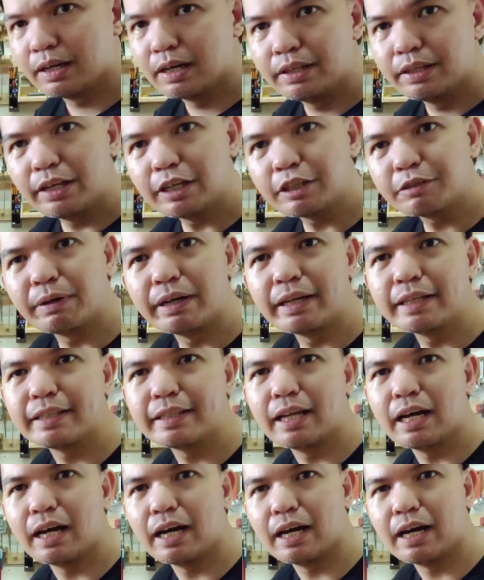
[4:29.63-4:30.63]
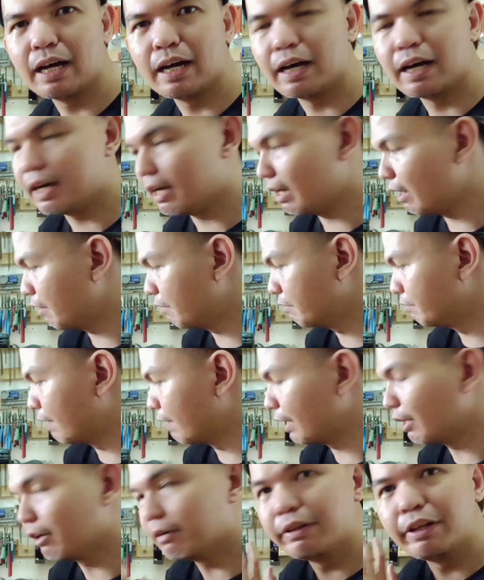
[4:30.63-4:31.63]
This one is the
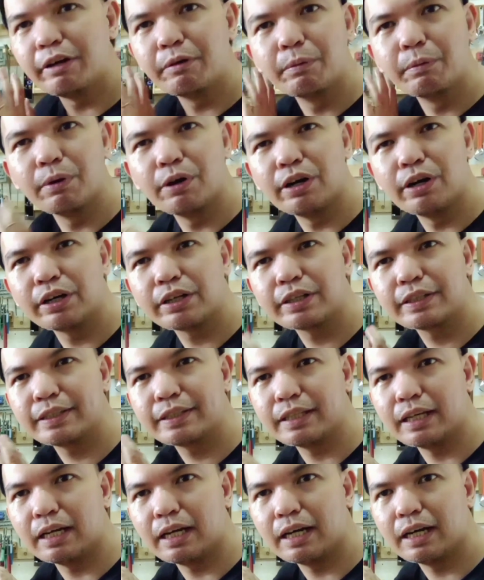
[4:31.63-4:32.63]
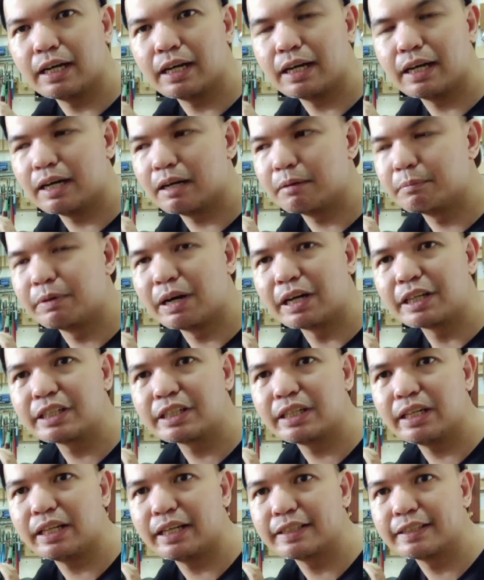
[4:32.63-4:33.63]
Violi Works
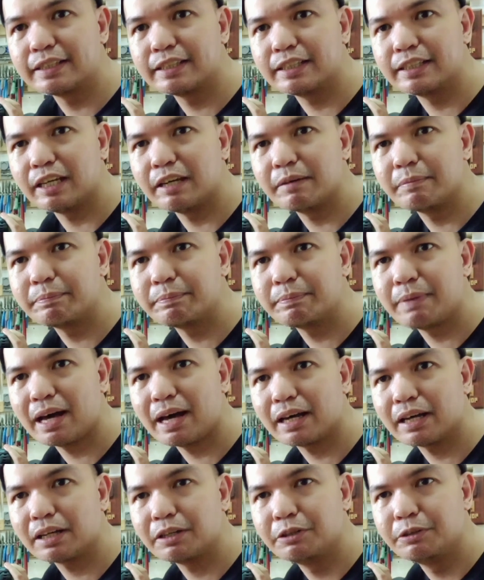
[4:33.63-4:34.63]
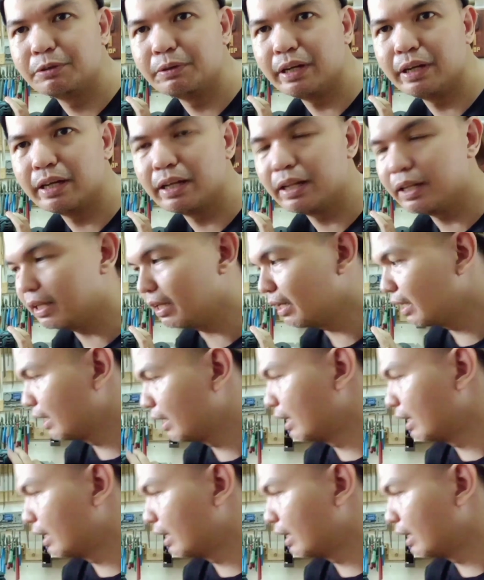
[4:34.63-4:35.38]
Brushless Impact Drill.